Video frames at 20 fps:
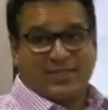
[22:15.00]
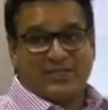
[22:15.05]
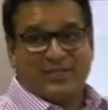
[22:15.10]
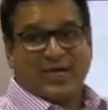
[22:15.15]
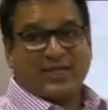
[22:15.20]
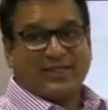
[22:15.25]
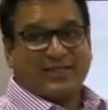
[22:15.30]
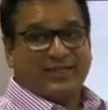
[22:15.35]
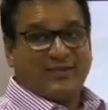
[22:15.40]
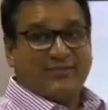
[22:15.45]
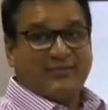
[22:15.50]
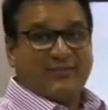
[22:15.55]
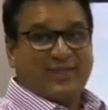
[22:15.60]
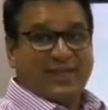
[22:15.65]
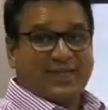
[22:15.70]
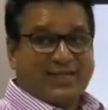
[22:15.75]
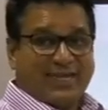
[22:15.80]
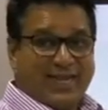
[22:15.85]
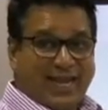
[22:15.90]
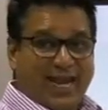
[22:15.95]
adjective
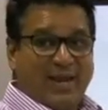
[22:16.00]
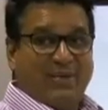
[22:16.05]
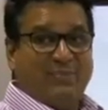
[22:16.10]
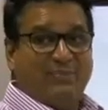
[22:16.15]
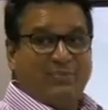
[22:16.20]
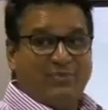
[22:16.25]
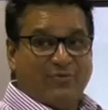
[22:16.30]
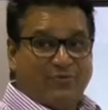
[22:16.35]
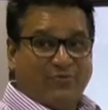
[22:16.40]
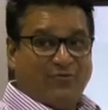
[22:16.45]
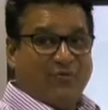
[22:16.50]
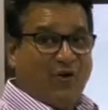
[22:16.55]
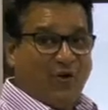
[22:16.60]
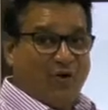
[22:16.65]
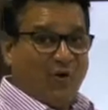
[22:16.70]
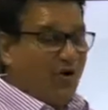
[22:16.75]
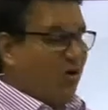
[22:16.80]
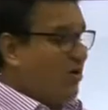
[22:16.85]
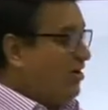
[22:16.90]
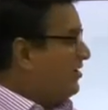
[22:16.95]
that came
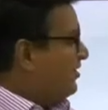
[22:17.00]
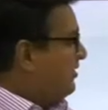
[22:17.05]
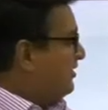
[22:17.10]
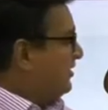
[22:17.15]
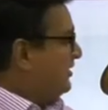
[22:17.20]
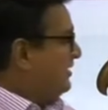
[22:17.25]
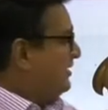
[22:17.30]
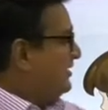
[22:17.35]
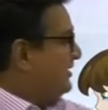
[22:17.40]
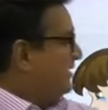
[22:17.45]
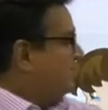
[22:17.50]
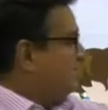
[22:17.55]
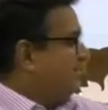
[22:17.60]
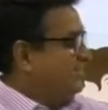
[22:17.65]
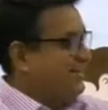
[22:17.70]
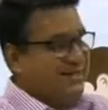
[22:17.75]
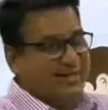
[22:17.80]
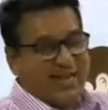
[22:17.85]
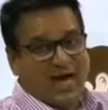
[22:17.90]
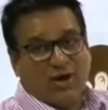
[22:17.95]
before
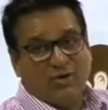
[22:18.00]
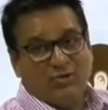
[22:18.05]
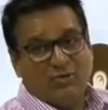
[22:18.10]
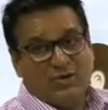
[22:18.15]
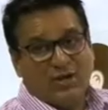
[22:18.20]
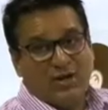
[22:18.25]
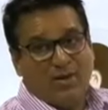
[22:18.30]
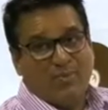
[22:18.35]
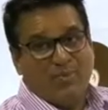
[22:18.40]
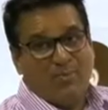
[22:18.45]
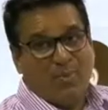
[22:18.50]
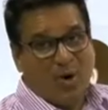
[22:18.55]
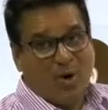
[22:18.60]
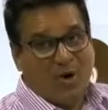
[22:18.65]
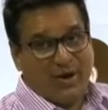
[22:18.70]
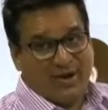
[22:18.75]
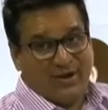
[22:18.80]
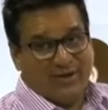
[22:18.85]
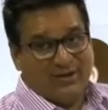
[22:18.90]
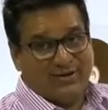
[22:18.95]
the noun
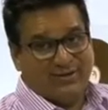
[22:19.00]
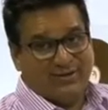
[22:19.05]
boy.